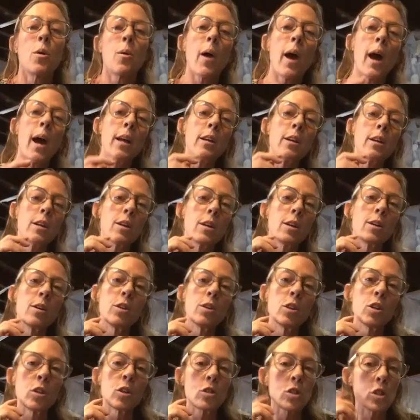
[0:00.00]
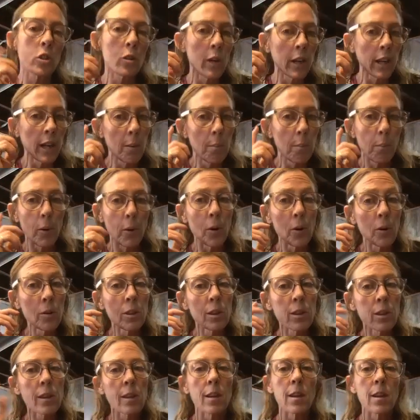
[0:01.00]
And you're doing it both
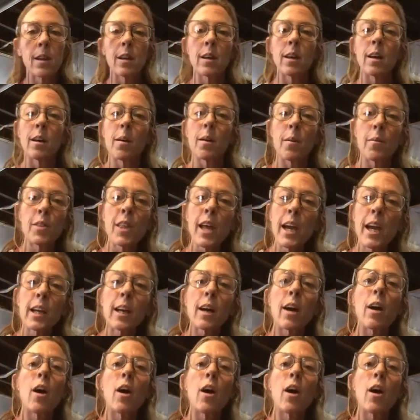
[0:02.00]
like